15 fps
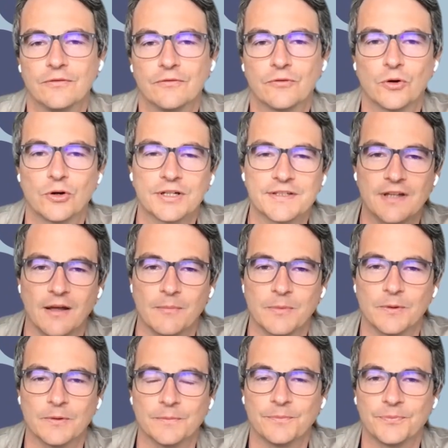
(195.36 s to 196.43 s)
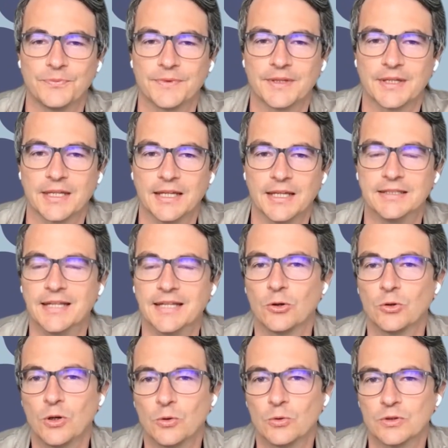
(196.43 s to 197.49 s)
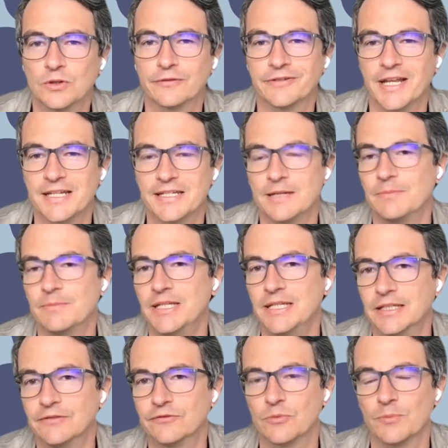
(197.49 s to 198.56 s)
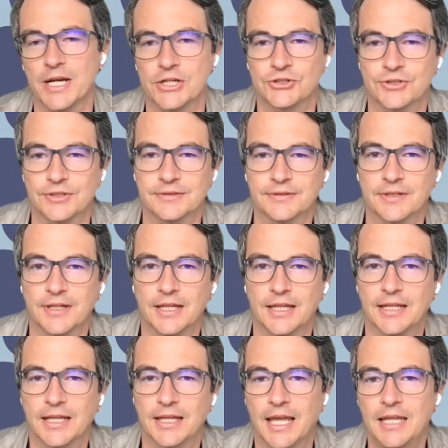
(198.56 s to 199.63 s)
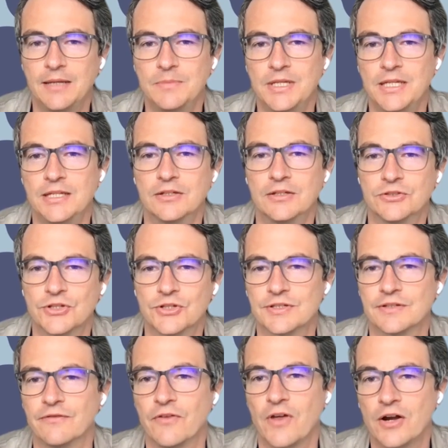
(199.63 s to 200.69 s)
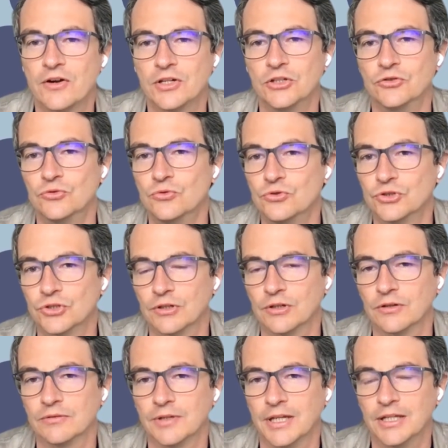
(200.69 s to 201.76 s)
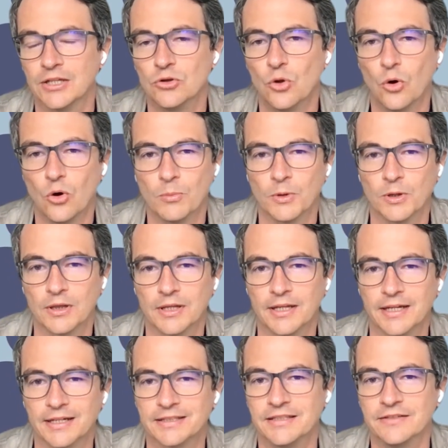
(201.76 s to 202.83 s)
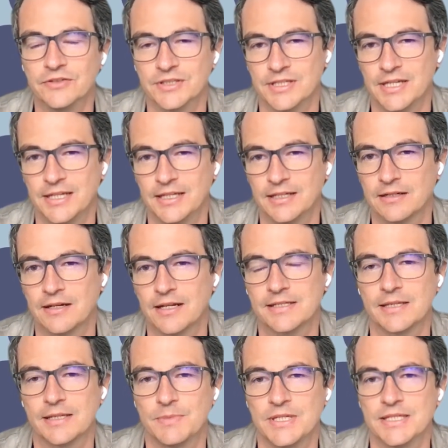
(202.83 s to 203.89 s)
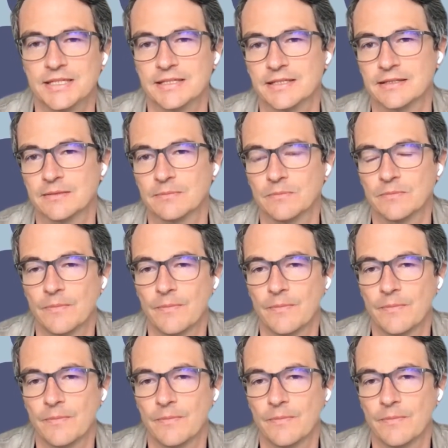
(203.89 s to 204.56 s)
For example, a download of SAP information can be just a very usual and normal activity in an SAP system.